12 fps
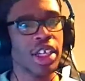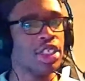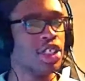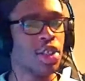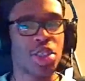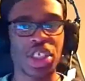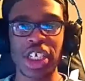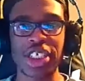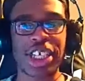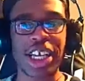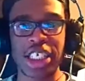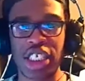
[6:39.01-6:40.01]
So she
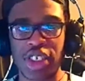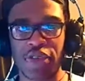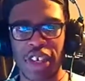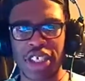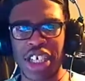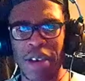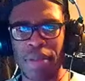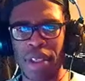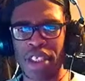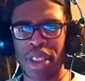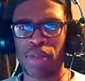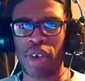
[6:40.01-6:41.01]
challenges for the
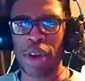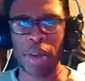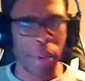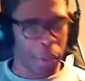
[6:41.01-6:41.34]
championship, right?